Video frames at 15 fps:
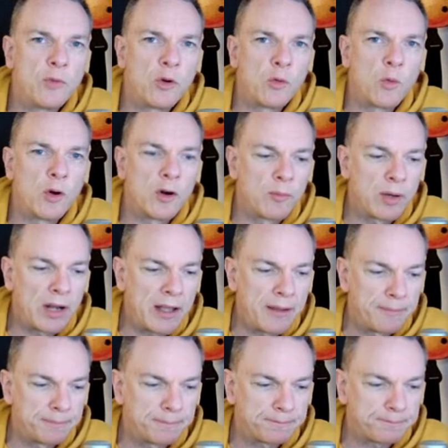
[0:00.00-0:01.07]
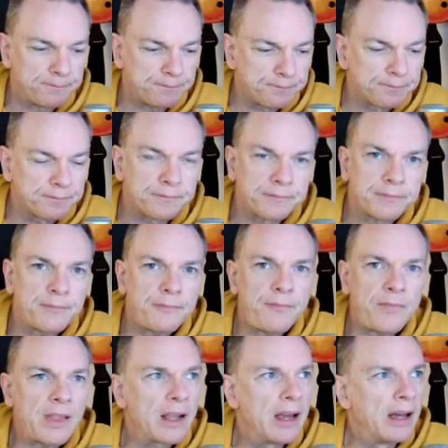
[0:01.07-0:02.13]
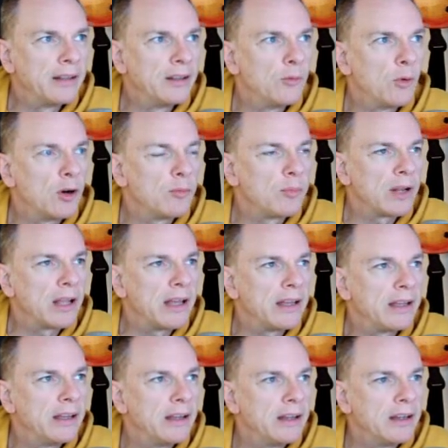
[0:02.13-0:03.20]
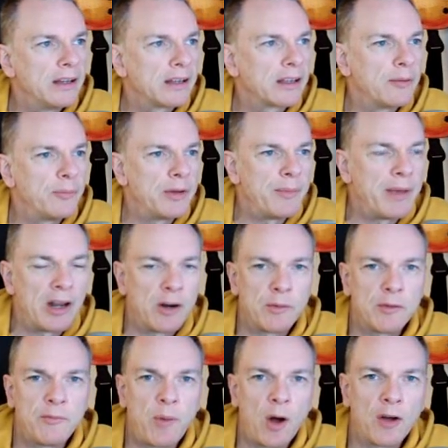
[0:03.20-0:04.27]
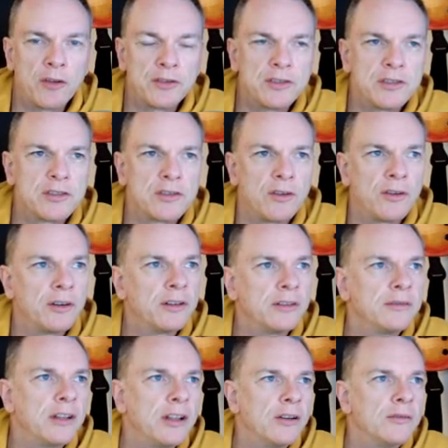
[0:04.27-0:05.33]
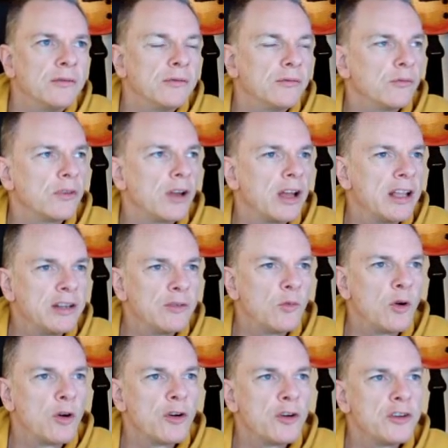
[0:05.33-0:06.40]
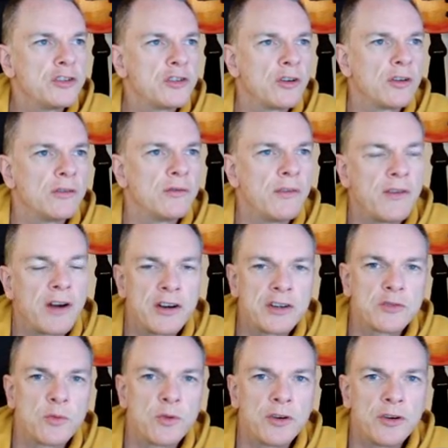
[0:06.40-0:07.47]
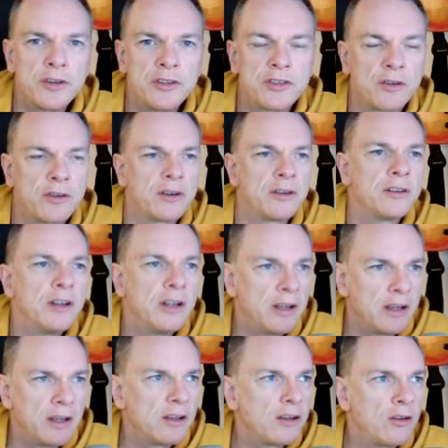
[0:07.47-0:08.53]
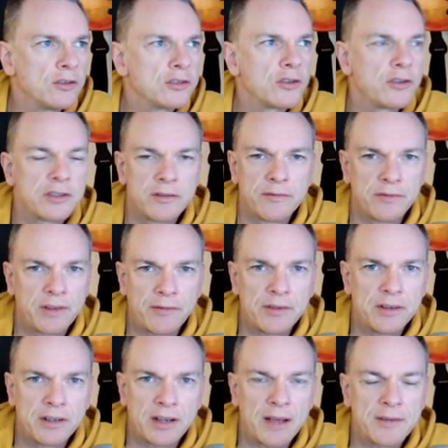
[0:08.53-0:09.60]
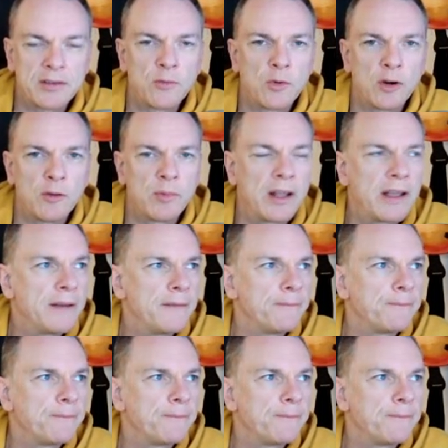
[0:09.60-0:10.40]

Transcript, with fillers: more wordplay, and the wordplay can be made up of puns or you know hidden words or reversed words or all sorts of different types of wordplay.